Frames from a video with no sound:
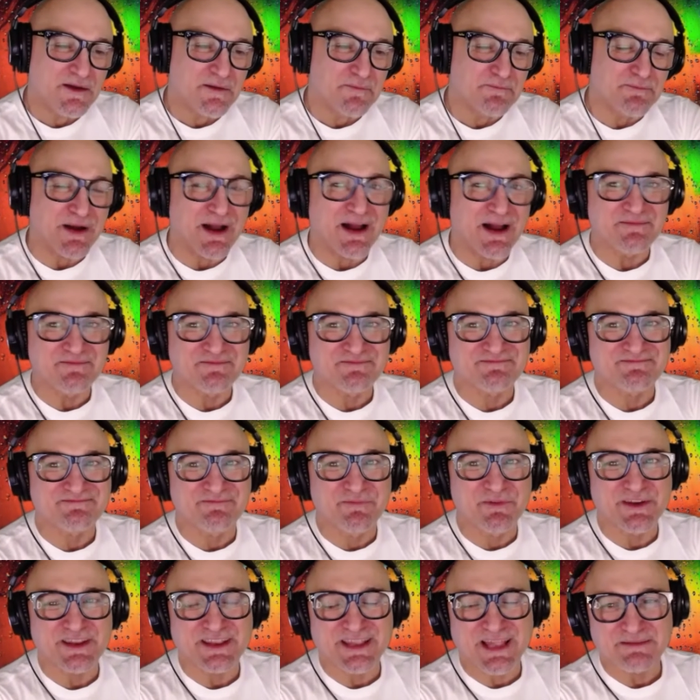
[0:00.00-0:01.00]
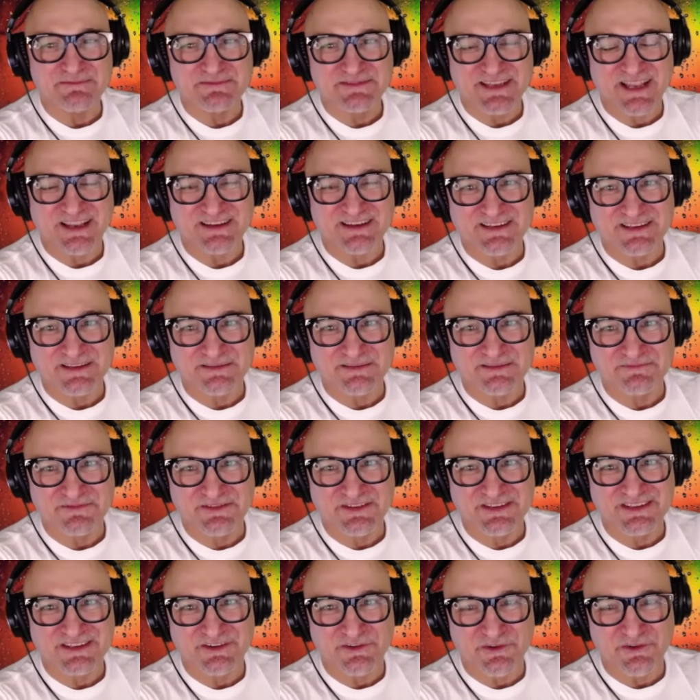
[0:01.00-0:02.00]
but when it comes down to the to
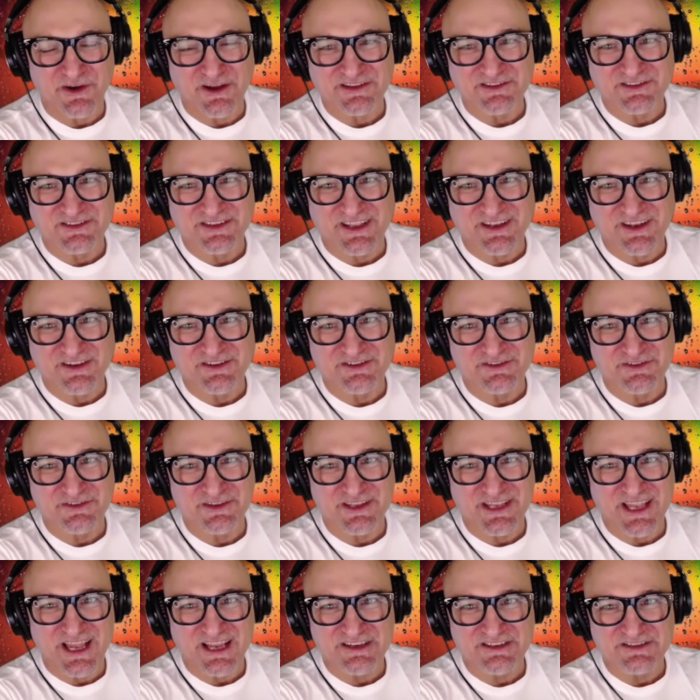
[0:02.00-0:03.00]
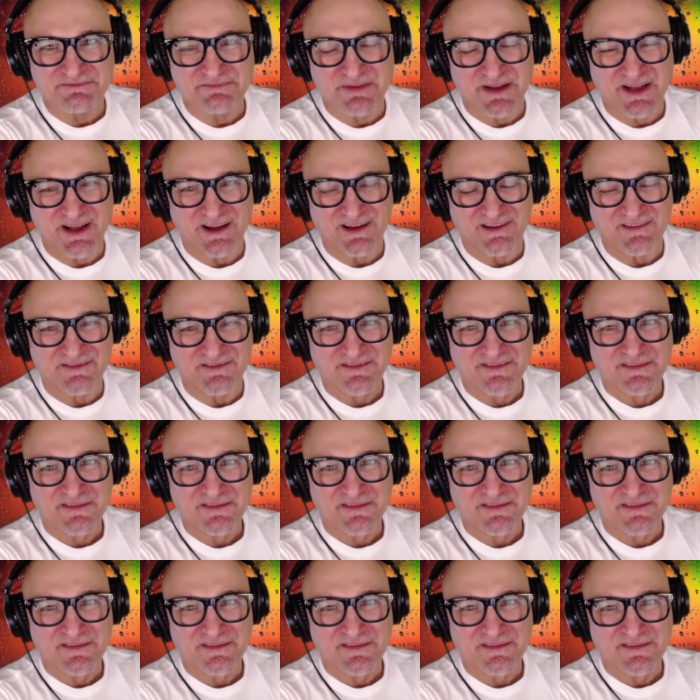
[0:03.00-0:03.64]
the crunch, they don't do the action part.